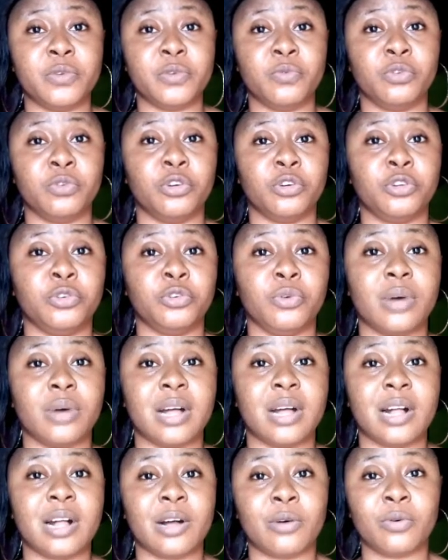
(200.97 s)
You will not know
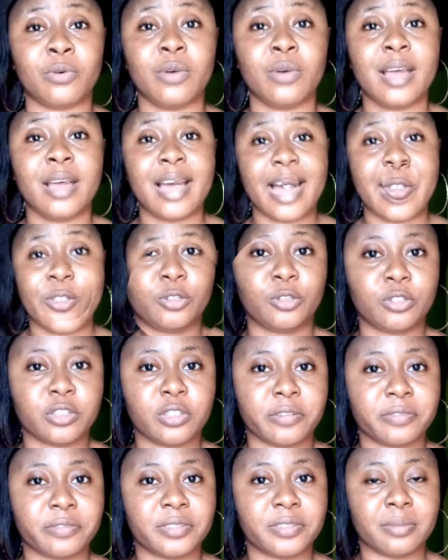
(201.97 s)
how the I am doing.